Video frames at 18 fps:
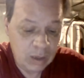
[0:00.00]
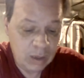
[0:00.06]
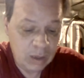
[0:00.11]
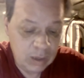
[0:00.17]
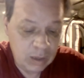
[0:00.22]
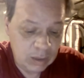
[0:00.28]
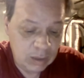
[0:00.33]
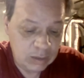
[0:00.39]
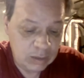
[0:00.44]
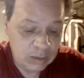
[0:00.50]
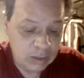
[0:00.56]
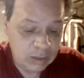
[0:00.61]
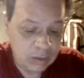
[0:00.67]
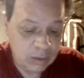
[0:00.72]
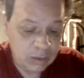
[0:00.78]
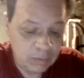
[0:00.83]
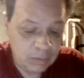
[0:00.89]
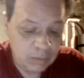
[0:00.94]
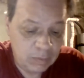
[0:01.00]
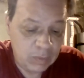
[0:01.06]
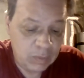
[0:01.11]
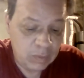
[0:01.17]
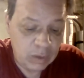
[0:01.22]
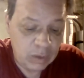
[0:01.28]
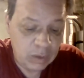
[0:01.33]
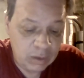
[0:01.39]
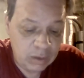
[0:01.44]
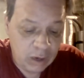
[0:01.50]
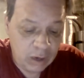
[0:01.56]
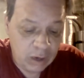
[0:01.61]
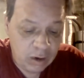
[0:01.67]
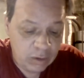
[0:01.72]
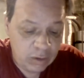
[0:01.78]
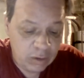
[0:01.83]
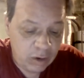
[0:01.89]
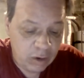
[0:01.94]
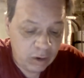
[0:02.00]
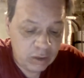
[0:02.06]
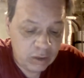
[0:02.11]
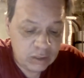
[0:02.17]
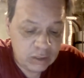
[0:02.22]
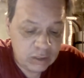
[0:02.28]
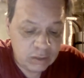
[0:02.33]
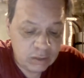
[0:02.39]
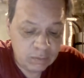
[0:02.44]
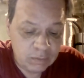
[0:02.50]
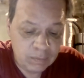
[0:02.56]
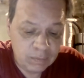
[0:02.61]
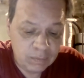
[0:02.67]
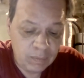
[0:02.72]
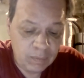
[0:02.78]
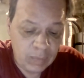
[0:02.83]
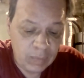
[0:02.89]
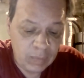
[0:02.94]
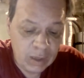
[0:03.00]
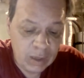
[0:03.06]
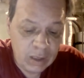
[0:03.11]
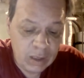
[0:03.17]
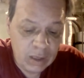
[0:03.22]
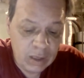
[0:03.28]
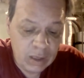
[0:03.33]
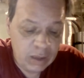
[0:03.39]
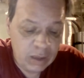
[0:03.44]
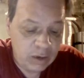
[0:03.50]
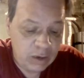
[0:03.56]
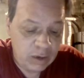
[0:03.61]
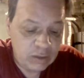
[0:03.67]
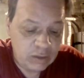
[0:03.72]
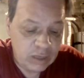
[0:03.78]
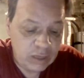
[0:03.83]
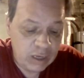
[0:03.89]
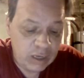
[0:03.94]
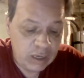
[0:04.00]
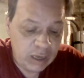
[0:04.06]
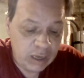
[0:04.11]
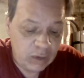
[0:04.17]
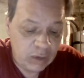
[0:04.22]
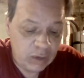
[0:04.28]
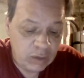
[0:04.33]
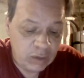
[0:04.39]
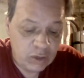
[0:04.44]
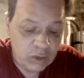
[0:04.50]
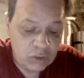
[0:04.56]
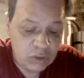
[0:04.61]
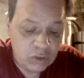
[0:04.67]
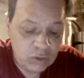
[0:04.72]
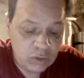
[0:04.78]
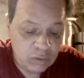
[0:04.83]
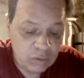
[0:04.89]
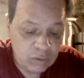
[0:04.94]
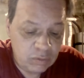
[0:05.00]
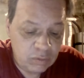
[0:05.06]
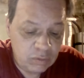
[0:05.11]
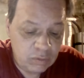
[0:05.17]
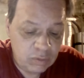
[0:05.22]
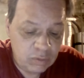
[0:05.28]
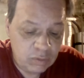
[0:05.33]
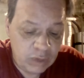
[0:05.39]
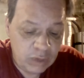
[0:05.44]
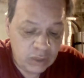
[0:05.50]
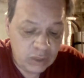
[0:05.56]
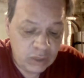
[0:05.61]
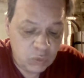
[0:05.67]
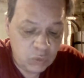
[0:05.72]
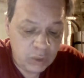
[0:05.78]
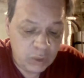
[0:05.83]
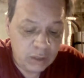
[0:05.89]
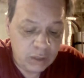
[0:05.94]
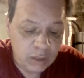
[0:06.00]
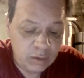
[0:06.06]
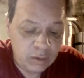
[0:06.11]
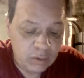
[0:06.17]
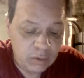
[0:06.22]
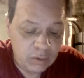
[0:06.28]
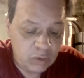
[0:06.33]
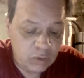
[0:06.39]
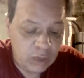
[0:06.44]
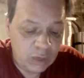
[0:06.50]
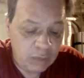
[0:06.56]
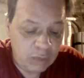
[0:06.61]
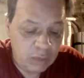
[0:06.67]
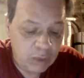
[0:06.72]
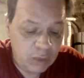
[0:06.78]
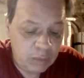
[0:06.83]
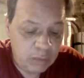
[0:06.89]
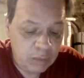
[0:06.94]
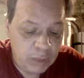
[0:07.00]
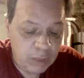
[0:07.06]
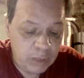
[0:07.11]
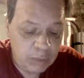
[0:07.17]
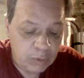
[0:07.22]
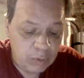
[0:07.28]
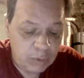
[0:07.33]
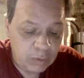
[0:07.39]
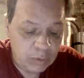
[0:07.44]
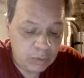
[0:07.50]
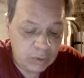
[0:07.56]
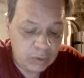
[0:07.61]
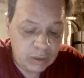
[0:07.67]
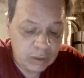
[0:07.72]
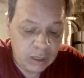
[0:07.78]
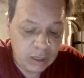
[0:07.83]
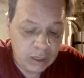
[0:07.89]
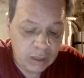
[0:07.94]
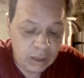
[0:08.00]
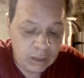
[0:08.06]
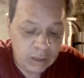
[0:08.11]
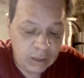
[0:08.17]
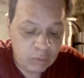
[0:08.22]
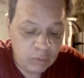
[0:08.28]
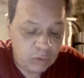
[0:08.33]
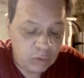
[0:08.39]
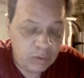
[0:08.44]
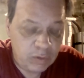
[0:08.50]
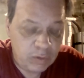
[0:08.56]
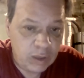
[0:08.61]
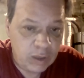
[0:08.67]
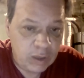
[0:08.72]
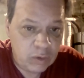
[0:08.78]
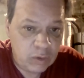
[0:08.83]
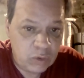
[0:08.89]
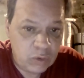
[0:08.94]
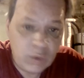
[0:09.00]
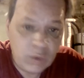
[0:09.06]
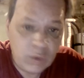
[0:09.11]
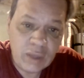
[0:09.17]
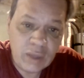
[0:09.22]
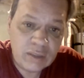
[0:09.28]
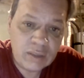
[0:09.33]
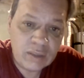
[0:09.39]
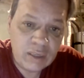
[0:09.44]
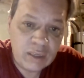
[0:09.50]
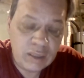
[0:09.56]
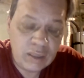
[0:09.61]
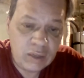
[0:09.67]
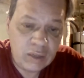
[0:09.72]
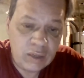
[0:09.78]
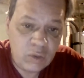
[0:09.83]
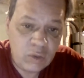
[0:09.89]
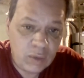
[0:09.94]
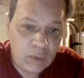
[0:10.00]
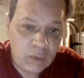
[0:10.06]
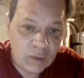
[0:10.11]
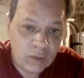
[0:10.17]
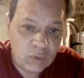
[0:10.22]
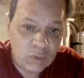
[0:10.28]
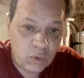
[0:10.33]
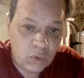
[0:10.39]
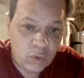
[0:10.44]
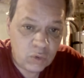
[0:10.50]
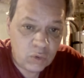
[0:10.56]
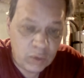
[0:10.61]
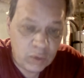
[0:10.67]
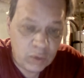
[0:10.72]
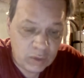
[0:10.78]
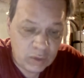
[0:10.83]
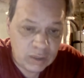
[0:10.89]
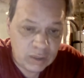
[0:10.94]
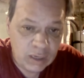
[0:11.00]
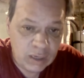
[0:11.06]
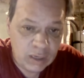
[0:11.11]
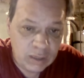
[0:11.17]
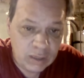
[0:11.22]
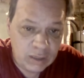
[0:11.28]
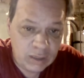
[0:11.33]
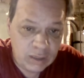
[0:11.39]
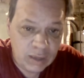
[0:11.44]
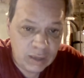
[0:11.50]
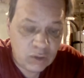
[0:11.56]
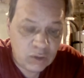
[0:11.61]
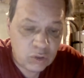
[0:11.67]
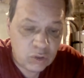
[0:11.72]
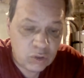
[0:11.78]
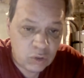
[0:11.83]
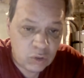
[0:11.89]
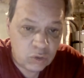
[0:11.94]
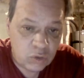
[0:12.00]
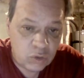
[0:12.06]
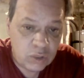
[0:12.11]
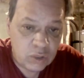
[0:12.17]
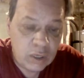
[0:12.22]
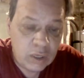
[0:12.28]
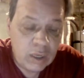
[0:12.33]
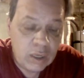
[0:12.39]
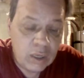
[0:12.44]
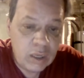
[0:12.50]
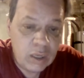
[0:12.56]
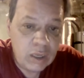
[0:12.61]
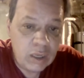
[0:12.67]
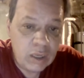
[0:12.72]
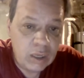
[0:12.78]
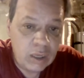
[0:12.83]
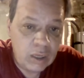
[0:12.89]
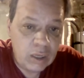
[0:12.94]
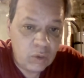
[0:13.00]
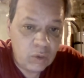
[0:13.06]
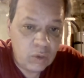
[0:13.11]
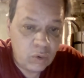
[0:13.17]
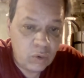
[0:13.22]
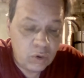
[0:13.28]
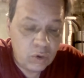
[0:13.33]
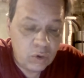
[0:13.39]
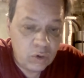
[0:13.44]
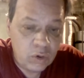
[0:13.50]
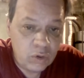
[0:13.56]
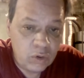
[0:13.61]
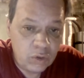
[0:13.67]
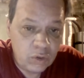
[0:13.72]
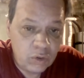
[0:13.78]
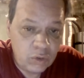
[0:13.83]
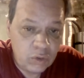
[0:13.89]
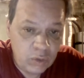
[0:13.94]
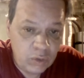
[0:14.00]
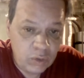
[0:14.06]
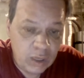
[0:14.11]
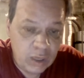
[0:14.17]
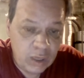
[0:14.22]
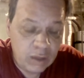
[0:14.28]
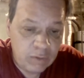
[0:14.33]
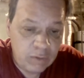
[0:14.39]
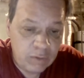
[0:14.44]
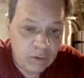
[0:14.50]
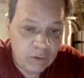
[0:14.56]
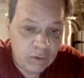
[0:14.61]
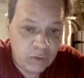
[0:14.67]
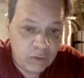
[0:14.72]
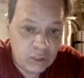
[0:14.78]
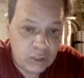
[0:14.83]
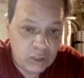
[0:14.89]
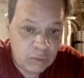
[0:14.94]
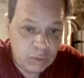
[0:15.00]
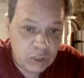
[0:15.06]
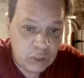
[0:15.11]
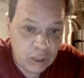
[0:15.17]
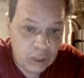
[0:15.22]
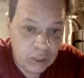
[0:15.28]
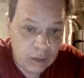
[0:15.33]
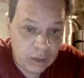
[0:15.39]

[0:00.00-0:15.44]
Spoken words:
Let's see here. The IRS, they are sending out letters next week to 9 million people telling them to fill out the 2018 or 2019 tax returns in order to get the very first stimulus check.